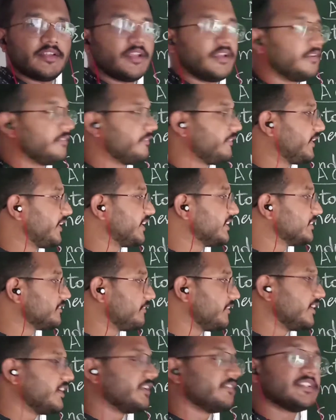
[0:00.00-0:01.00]
If it is
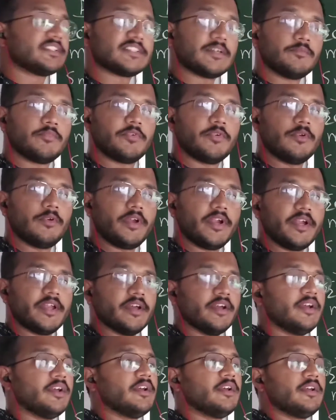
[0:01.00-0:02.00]
filled with some
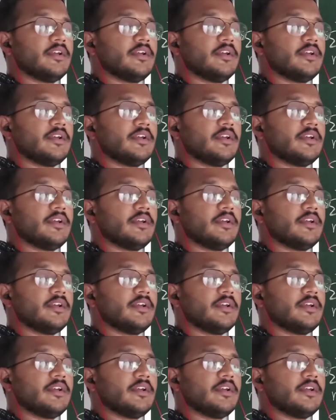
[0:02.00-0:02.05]
fluid,